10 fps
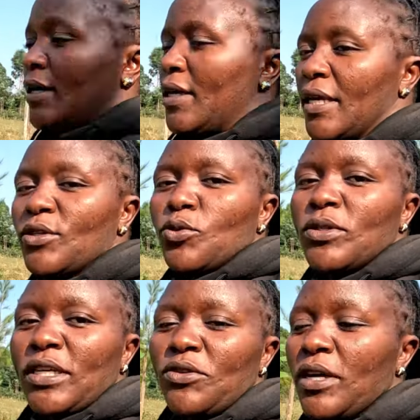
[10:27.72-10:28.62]
In the
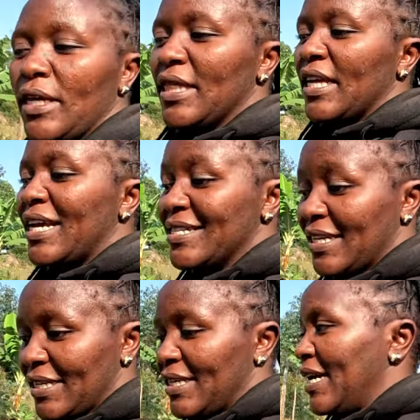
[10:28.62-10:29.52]
tutor, in the
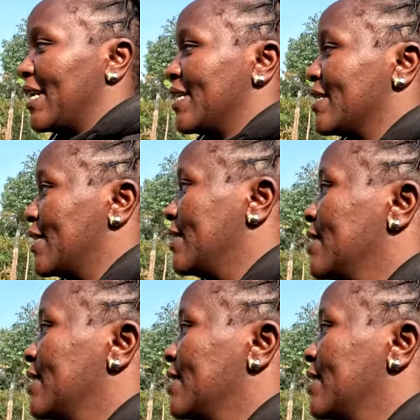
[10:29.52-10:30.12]
nursery, here, nursery.